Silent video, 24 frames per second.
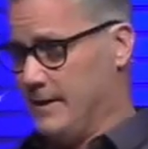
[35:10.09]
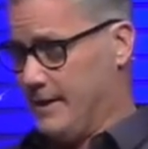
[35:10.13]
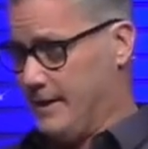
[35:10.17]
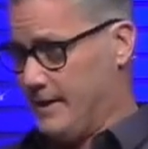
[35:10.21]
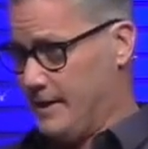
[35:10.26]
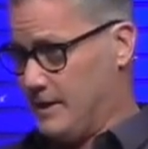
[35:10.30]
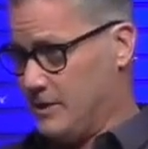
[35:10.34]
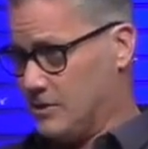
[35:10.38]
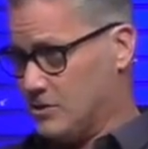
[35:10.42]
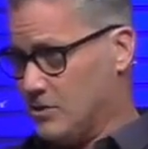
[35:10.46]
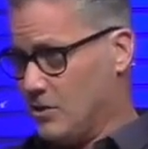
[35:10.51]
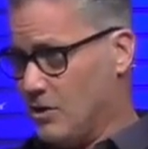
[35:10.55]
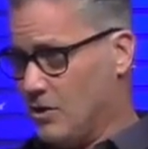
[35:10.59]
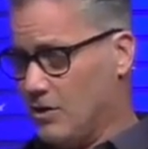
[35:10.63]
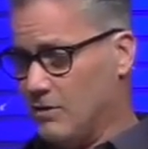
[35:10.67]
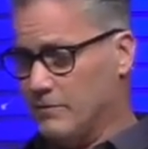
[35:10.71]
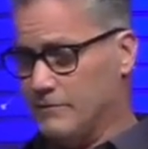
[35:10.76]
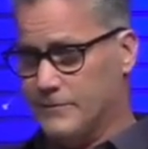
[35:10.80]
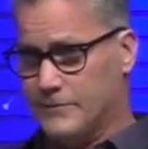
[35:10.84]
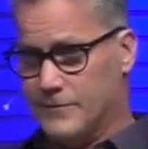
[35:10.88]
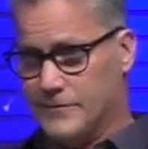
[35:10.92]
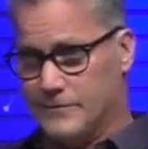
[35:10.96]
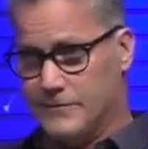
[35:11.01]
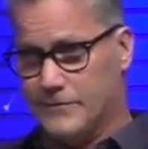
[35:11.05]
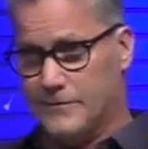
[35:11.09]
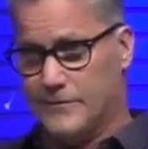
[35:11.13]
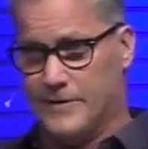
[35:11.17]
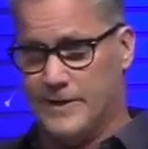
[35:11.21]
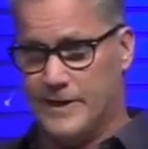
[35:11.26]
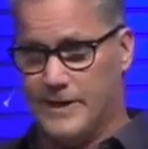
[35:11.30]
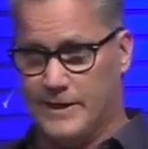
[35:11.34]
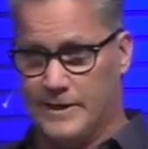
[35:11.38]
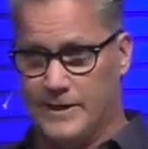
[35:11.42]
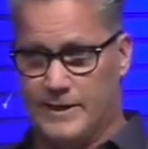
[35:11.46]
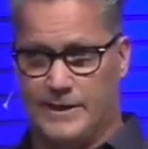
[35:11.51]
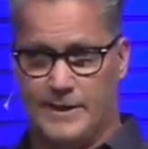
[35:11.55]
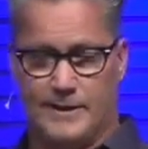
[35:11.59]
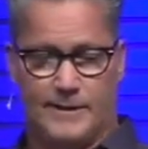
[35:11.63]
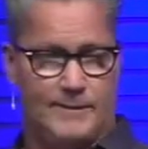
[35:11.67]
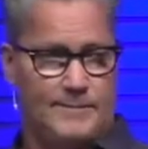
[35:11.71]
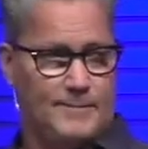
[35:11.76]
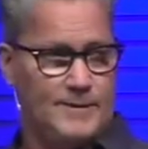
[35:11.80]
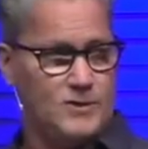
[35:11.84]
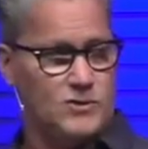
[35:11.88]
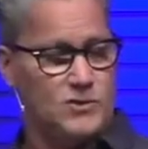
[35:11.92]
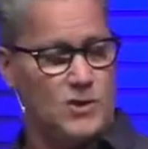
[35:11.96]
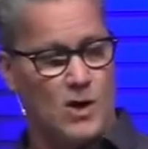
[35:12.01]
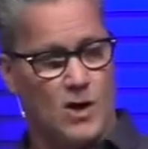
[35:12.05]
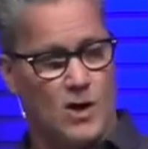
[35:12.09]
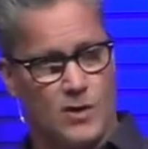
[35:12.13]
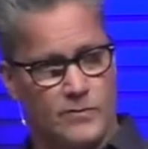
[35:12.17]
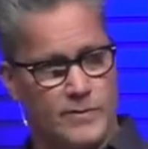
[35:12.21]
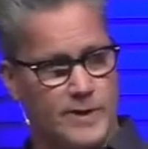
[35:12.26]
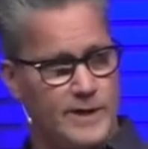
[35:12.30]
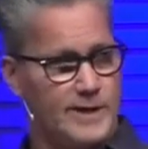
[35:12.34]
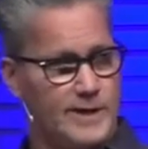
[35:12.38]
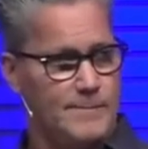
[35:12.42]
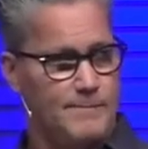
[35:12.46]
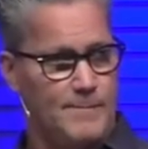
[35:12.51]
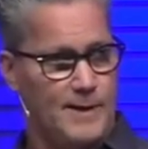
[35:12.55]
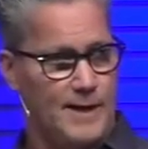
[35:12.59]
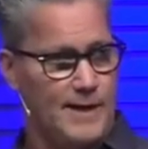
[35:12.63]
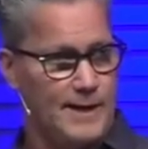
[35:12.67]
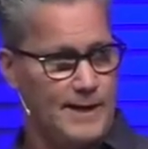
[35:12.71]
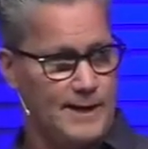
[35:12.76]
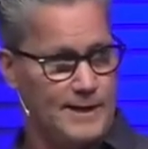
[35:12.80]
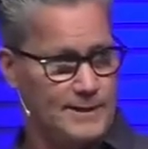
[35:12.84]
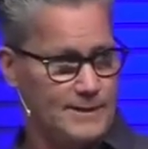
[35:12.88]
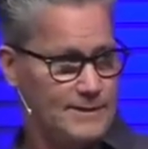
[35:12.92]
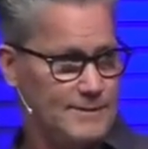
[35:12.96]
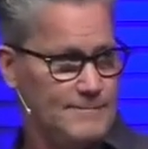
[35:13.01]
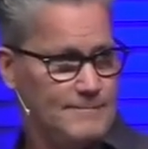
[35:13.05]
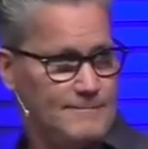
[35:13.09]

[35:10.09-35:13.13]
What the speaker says: and it's all for free in him. It's already mine.